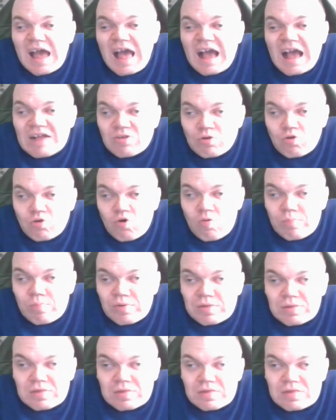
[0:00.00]
acting up
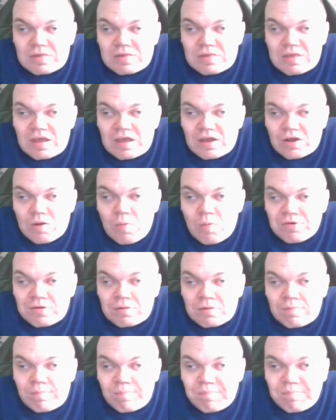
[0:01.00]
in the
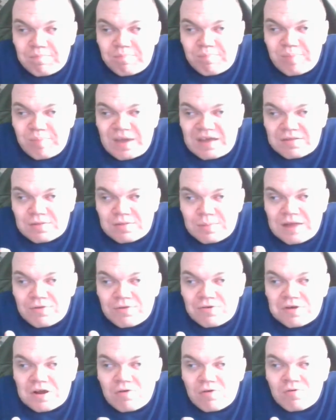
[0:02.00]
Ghostbusters base, and that
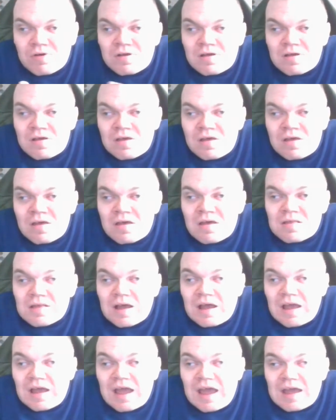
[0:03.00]
turned out
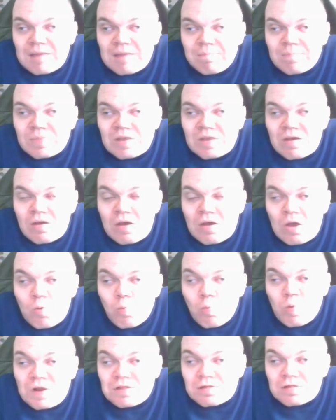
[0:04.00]
that
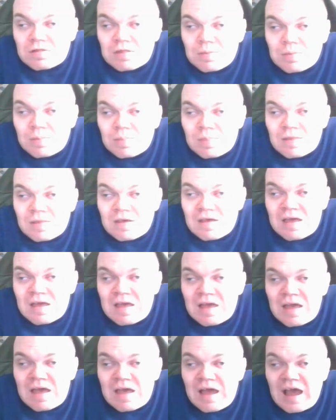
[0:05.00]
Winston
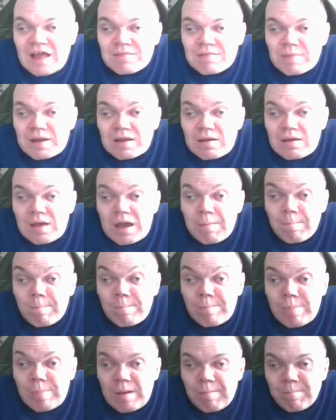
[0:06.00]
has made a
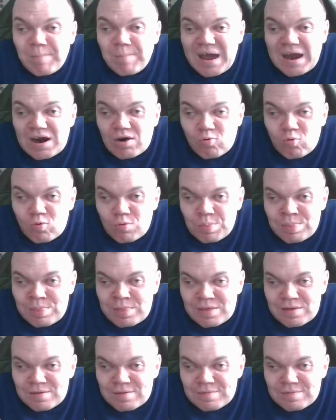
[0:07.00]
better one.